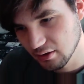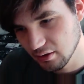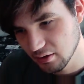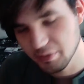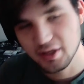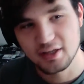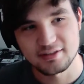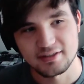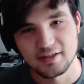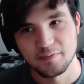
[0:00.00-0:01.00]

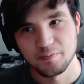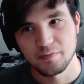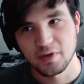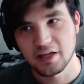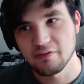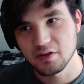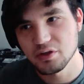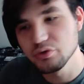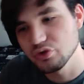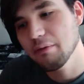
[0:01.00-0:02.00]
Because you
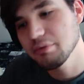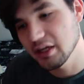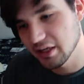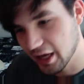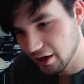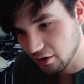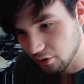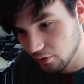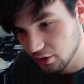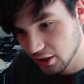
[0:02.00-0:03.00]
dropped it now,
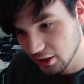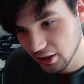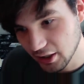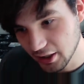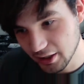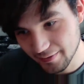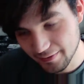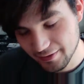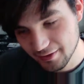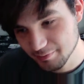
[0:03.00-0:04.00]
and
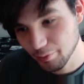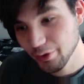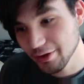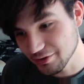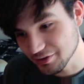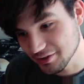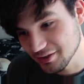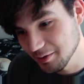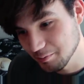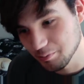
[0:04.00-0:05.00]
spoilers,
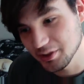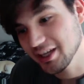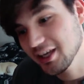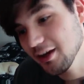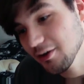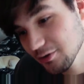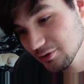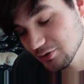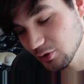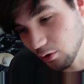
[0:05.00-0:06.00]
but that character is
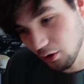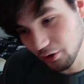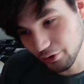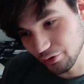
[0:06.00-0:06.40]
no longer